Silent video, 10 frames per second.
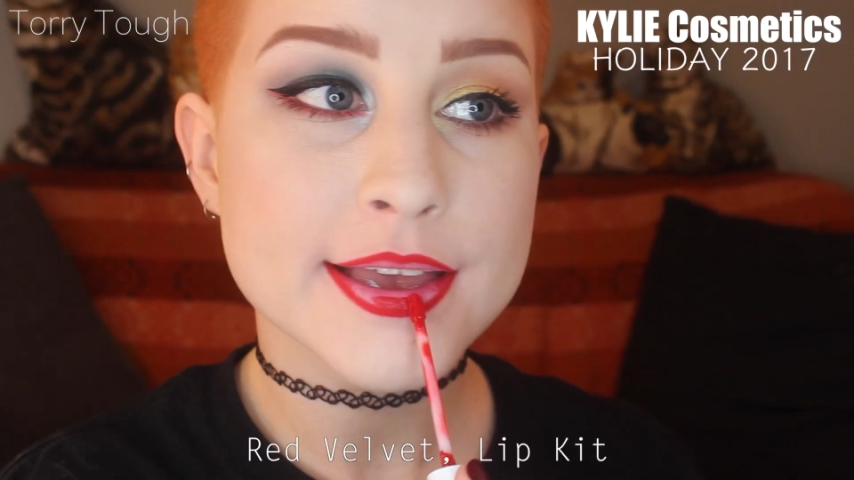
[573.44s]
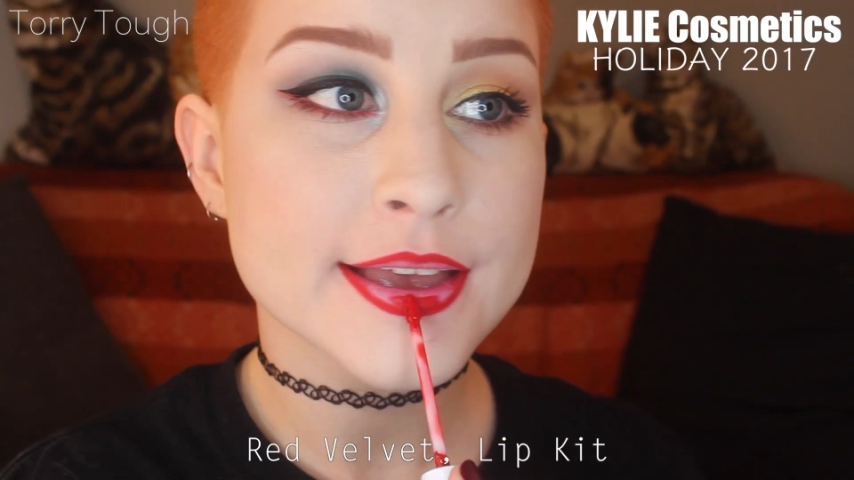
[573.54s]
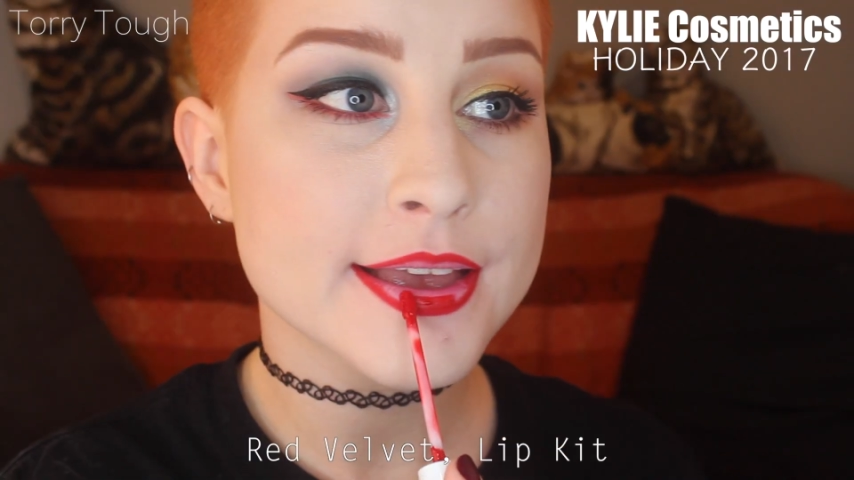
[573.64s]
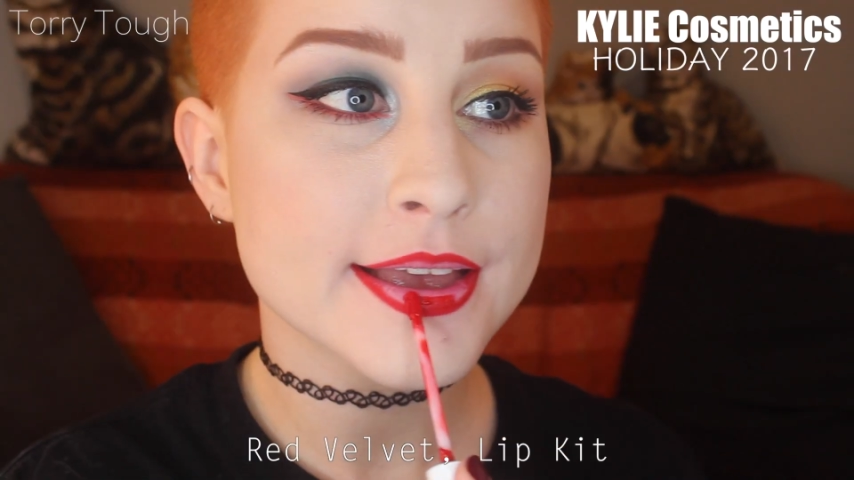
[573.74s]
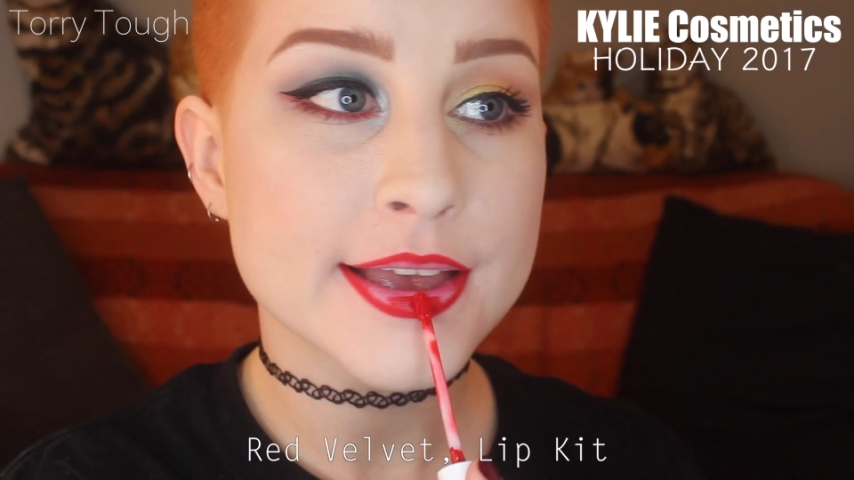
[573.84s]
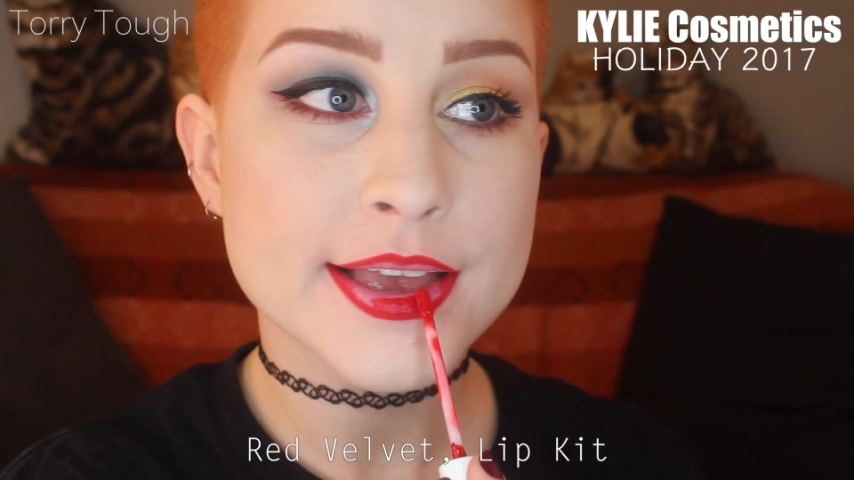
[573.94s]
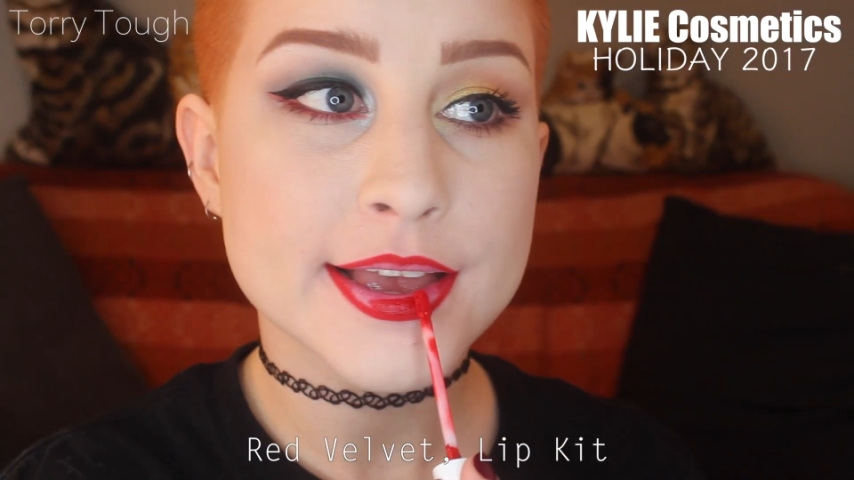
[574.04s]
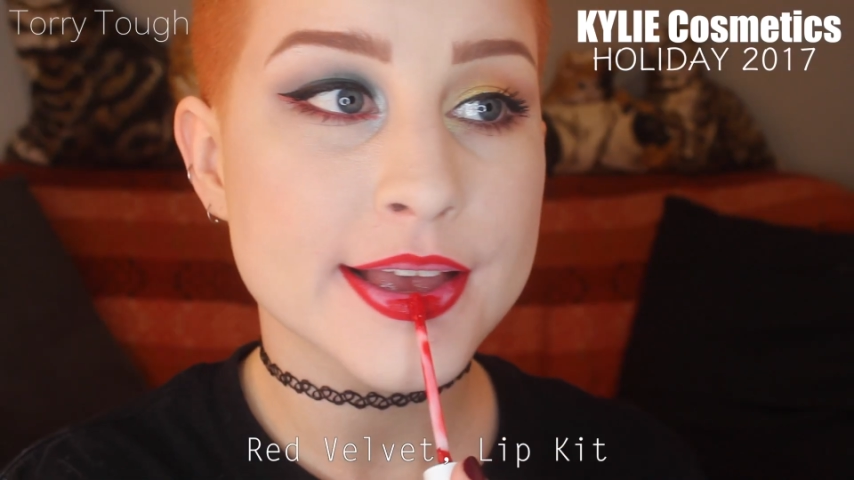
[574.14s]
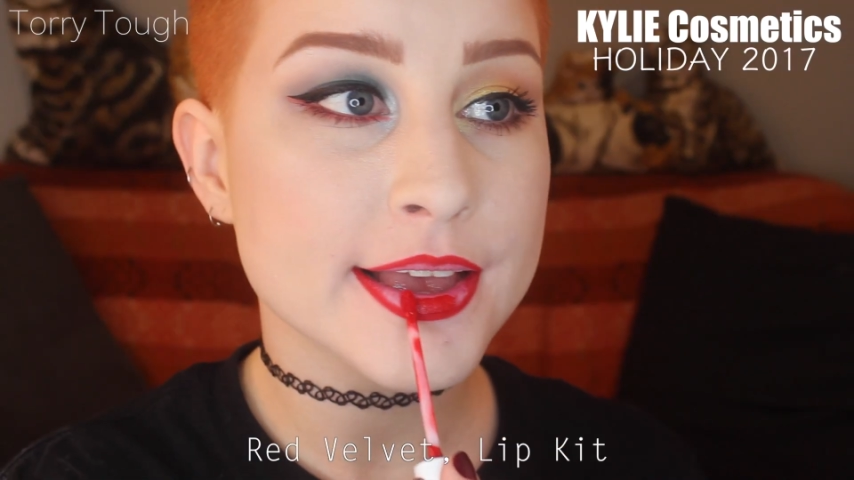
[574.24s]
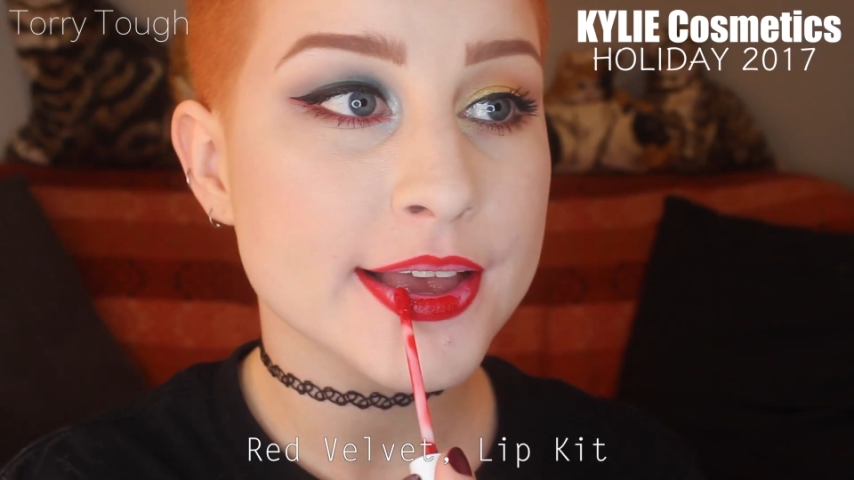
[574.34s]
and I
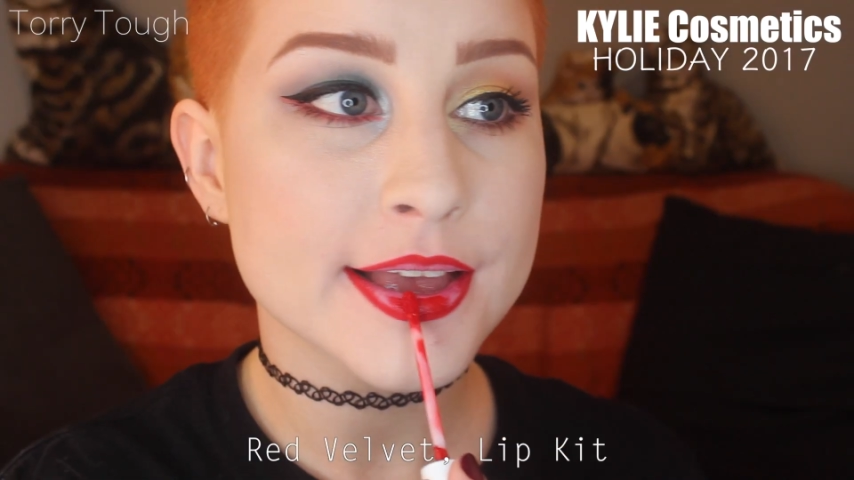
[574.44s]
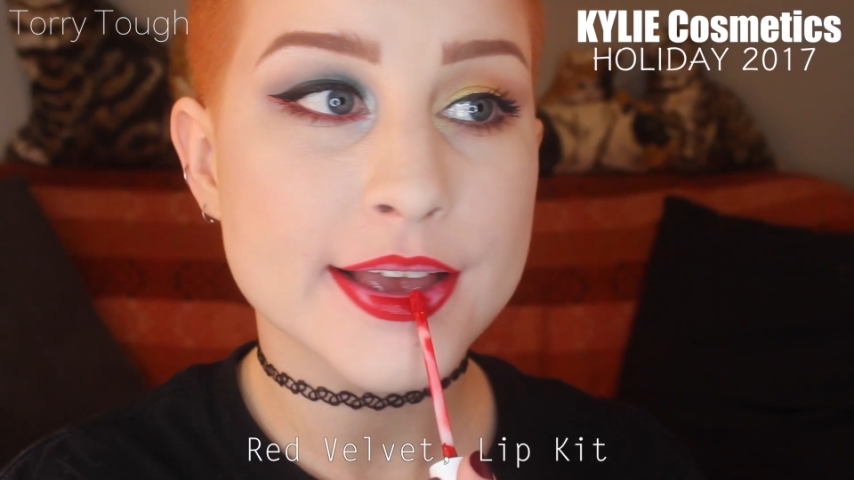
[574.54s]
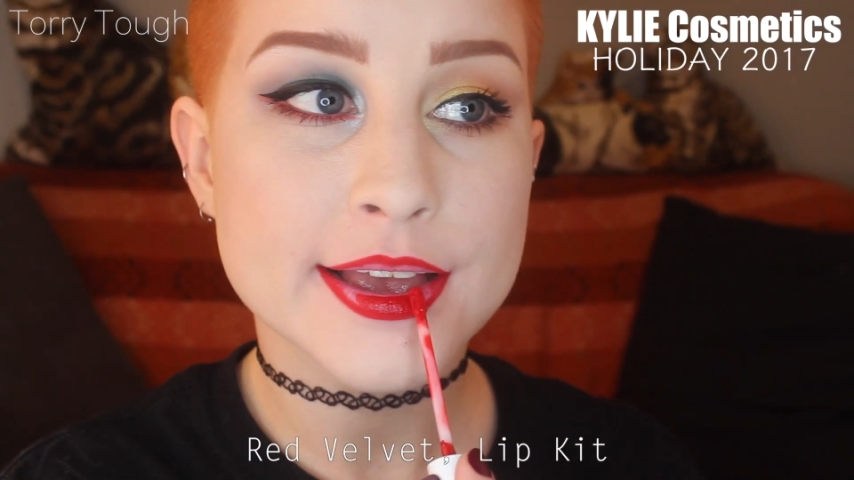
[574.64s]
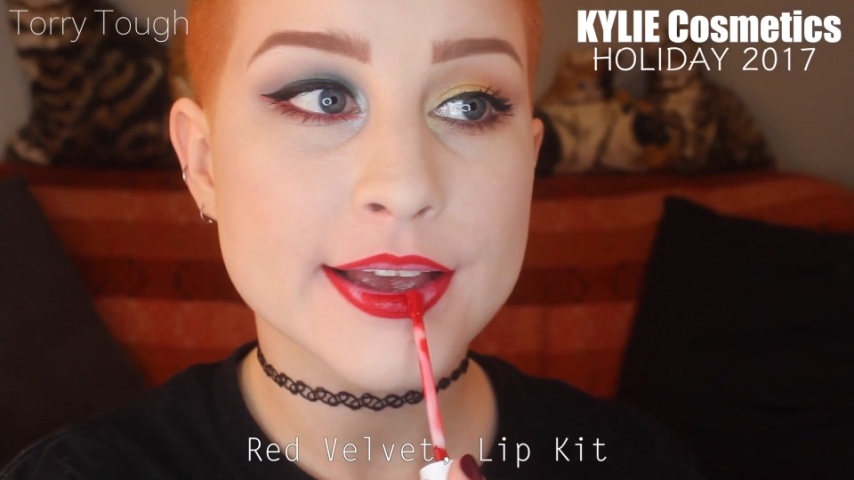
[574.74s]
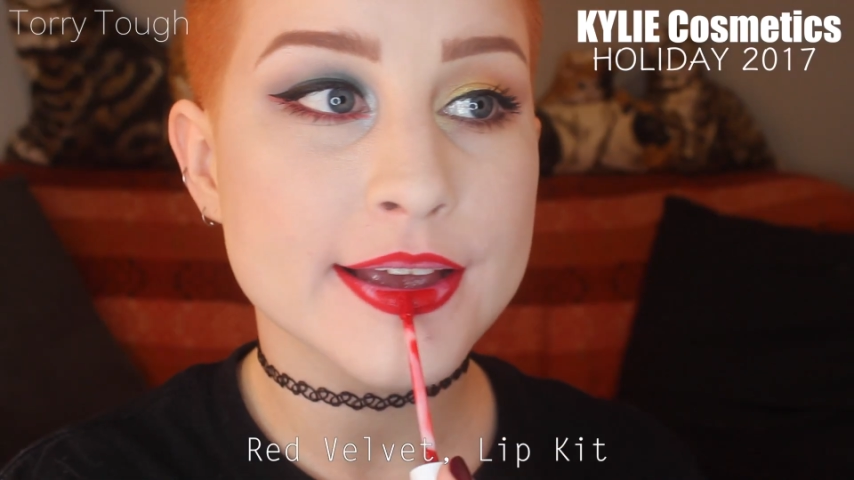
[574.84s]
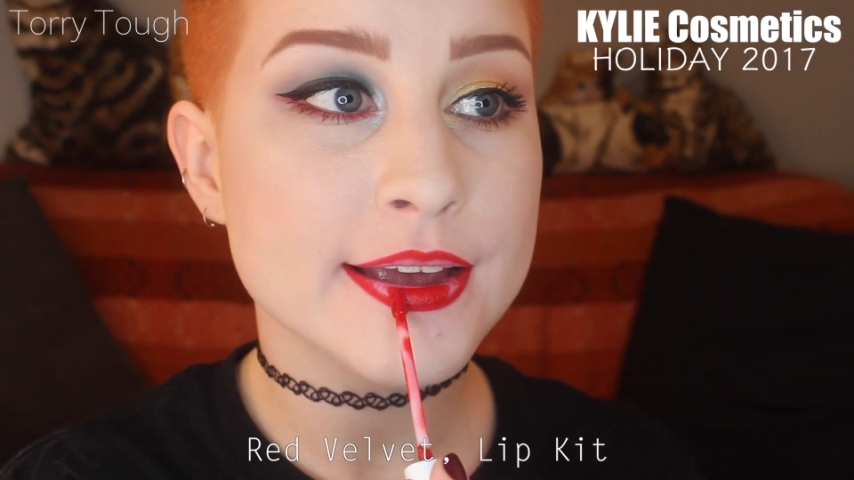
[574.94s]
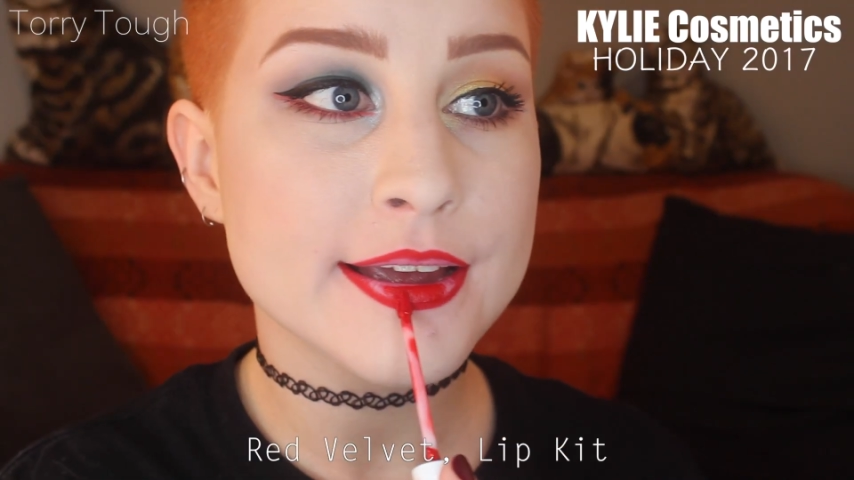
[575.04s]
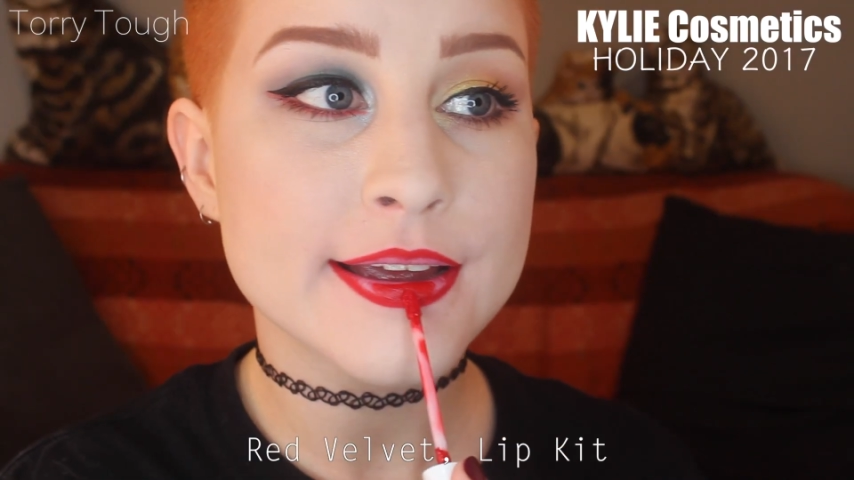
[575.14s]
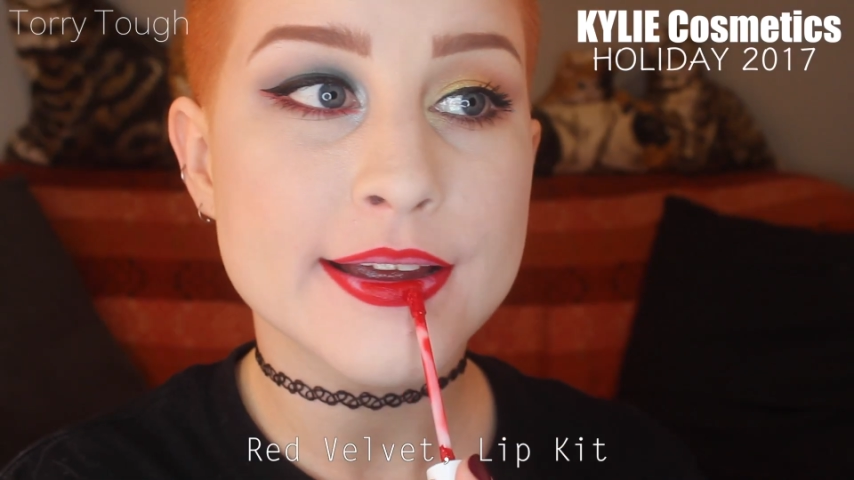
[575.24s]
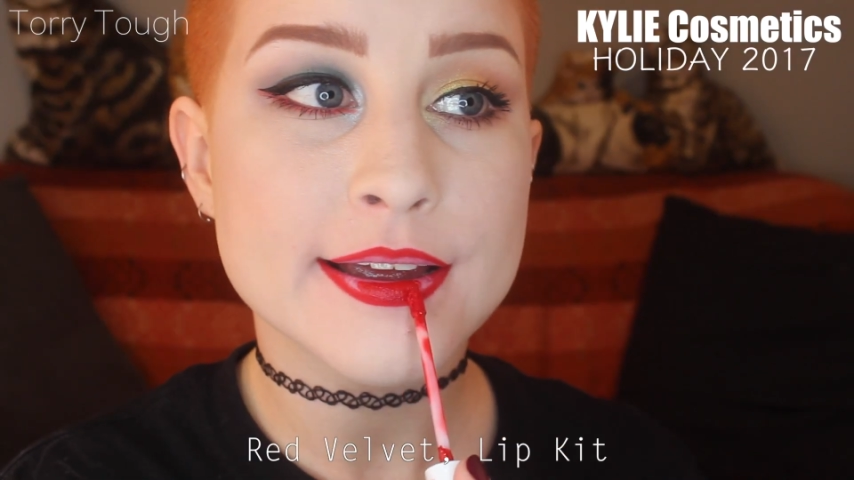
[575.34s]
just feel like,
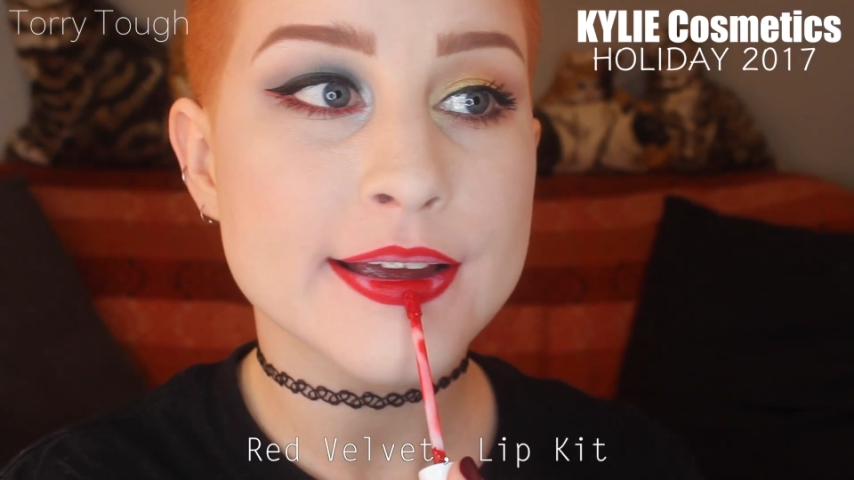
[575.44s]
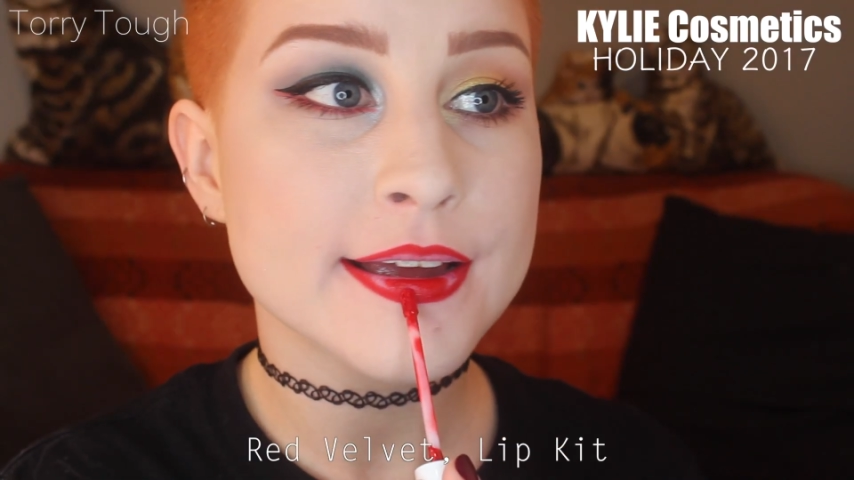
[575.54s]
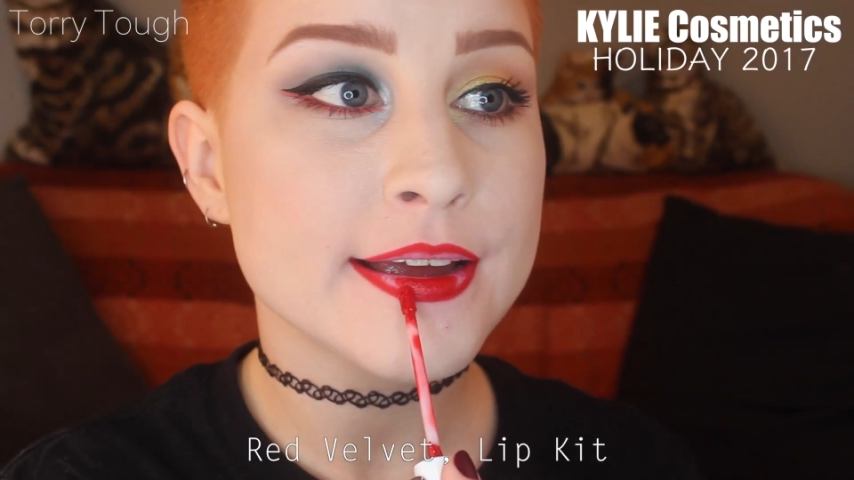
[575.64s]
I don't